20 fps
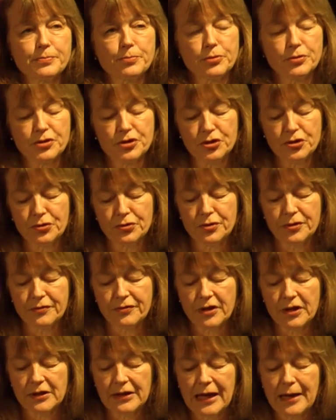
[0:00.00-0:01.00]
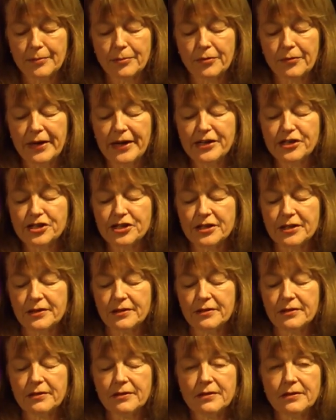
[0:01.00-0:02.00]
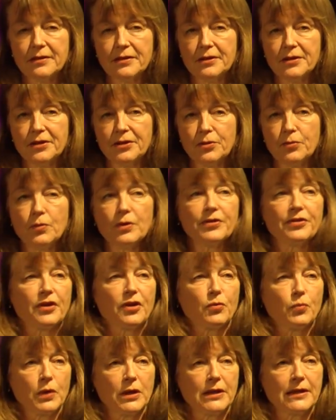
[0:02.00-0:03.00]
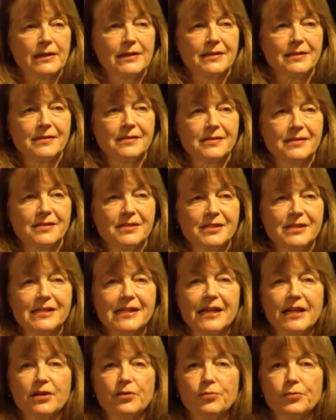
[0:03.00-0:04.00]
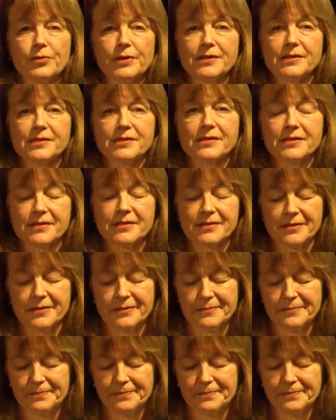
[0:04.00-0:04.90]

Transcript: pursuit of collaboration with our willingness to take risks.